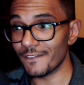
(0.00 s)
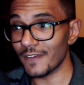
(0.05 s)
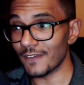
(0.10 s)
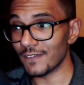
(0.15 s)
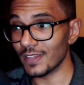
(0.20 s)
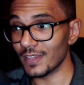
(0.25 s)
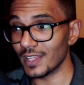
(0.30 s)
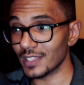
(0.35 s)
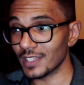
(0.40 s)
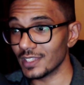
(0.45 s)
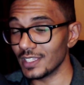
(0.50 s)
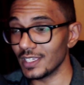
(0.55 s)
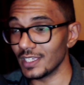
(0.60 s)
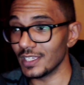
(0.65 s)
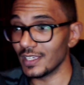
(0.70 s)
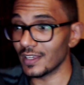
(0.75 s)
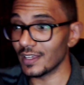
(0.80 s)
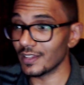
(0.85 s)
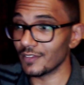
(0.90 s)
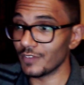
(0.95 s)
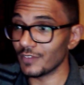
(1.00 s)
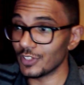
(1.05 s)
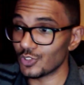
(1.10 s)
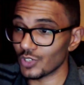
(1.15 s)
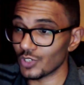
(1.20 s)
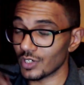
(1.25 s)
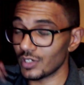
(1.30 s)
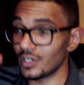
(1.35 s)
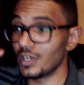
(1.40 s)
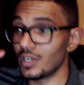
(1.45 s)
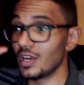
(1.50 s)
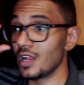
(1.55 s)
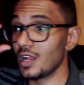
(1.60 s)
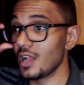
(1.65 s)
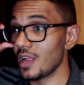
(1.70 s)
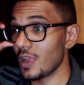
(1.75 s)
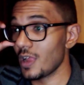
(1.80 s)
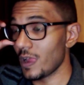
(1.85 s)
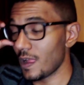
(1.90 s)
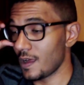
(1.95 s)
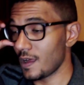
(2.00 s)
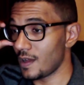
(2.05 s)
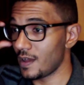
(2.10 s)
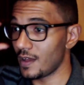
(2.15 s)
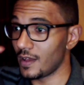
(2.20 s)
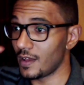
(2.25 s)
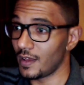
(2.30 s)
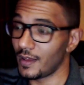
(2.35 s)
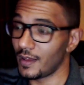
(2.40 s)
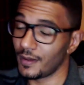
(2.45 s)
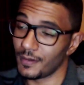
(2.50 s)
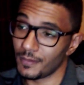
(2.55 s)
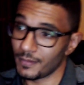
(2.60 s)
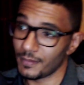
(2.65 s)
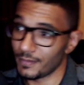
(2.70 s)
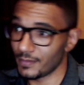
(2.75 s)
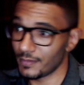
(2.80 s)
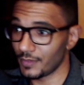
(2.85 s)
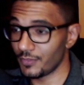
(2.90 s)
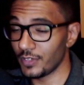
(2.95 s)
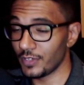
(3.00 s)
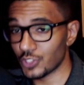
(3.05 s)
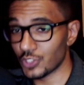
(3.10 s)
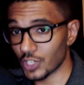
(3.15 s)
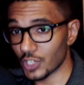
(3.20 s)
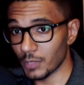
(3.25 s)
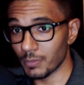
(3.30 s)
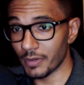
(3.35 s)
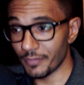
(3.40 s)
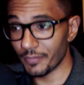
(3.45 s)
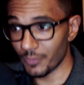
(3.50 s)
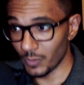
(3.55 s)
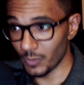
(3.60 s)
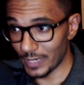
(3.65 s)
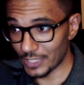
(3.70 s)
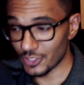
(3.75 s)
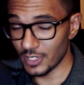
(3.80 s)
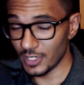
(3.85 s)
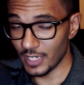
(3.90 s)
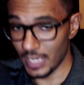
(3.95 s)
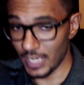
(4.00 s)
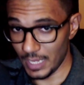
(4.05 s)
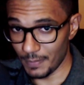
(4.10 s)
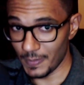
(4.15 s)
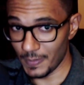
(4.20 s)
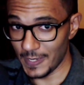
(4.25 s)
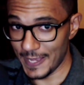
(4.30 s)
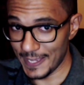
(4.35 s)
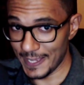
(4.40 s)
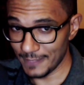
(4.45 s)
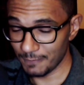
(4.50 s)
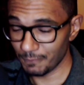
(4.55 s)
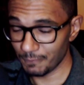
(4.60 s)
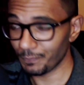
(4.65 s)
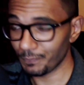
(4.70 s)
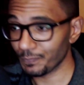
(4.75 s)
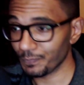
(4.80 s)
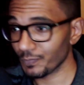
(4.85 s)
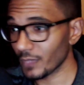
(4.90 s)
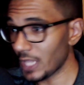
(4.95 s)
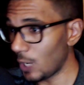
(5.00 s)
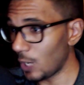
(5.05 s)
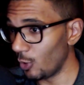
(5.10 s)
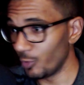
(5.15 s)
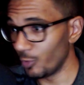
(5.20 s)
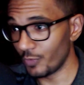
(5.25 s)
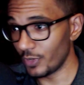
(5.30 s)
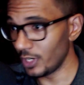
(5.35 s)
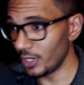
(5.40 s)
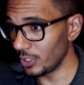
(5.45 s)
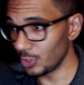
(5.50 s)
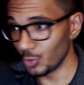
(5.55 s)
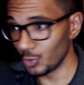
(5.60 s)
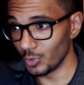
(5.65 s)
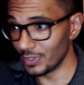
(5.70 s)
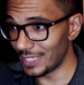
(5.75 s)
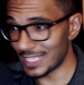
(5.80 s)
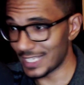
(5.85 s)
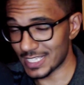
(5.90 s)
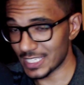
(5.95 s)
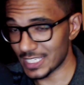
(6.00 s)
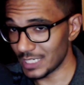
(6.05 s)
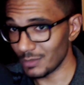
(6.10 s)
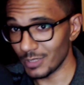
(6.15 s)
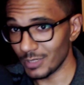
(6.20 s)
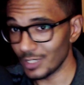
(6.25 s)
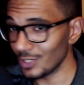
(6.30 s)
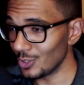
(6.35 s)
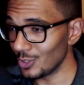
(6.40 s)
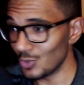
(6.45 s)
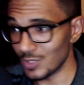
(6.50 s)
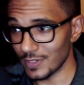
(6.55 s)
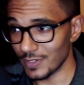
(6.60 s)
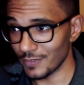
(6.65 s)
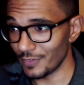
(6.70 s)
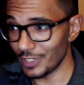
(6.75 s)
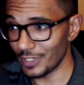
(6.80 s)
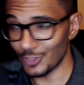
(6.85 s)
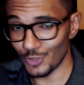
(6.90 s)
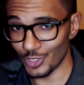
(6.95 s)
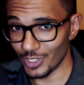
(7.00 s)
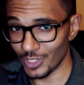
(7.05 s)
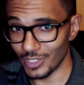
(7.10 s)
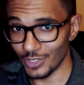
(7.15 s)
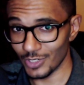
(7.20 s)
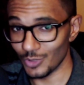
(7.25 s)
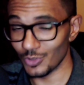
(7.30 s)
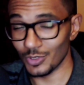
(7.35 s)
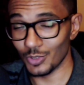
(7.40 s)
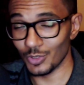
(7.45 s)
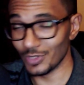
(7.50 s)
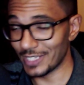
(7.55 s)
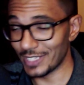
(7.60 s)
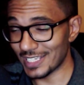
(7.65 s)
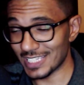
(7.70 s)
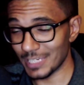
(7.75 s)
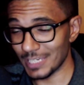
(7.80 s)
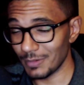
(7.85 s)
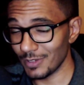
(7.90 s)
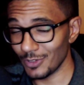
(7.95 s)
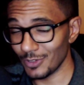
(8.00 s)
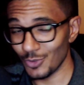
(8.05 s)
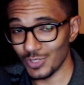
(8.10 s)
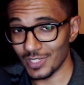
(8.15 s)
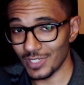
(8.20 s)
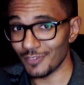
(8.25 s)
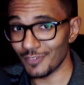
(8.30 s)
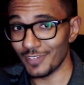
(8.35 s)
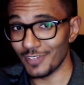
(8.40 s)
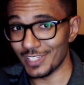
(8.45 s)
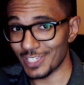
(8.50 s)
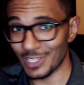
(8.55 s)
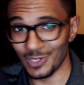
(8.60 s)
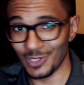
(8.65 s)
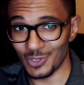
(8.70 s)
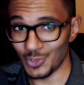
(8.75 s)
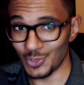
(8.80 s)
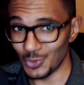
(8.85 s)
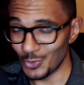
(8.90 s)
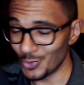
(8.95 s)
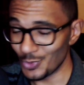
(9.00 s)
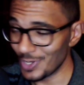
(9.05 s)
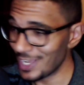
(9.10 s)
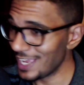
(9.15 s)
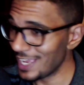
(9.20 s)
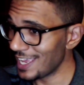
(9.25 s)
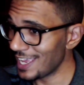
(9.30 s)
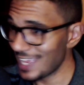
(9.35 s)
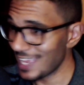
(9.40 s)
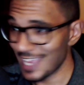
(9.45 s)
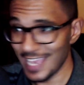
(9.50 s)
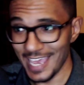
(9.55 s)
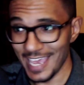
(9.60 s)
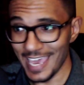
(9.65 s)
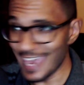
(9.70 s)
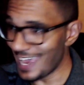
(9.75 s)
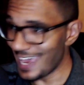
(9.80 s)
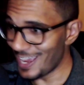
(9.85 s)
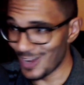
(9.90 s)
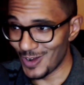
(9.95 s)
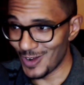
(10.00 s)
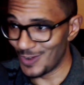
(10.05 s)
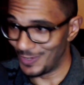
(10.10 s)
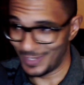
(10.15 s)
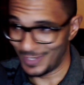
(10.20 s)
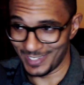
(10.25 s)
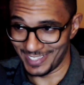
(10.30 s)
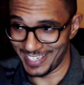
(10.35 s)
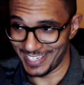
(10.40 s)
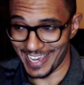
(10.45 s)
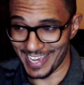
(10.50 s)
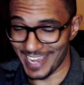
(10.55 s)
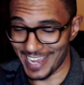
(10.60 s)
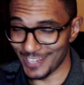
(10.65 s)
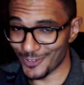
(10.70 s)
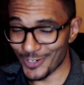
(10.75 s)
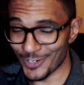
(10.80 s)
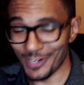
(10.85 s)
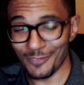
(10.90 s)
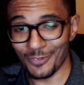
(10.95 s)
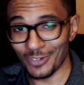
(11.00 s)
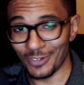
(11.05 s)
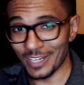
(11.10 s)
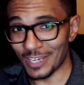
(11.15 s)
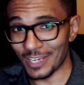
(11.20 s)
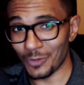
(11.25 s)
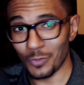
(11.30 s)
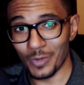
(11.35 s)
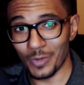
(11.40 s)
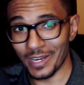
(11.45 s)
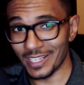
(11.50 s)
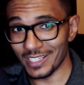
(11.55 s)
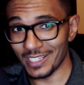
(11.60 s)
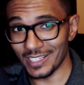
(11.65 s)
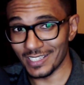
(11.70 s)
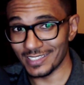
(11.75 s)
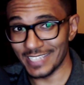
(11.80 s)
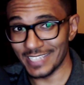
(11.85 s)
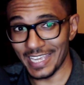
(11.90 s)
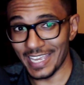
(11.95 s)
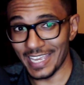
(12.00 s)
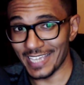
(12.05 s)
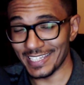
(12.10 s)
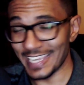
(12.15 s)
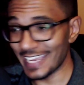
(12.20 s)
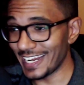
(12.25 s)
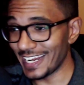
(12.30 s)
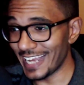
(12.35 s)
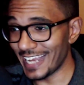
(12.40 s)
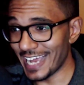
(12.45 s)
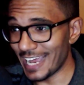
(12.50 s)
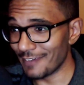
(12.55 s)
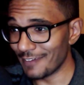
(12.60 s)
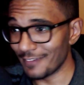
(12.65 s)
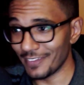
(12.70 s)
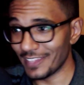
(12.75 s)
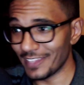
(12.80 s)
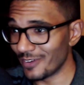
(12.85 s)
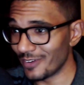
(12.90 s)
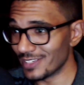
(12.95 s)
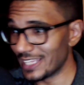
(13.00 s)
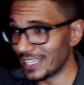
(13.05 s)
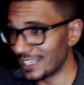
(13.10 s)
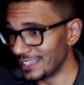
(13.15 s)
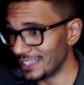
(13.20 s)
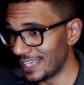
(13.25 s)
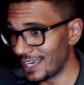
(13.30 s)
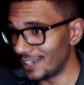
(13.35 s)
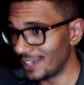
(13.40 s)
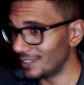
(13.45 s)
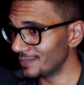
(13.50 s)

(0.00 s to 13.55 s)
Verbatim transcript: I feel like the uh, the V-Trigger uh, the V-Trigger buff will actually help a lot however you will not see me using V-Trigger you, you will not see me using V-Skill 2 at all yeah I tried it for like one a day a day and a half and then I was like nah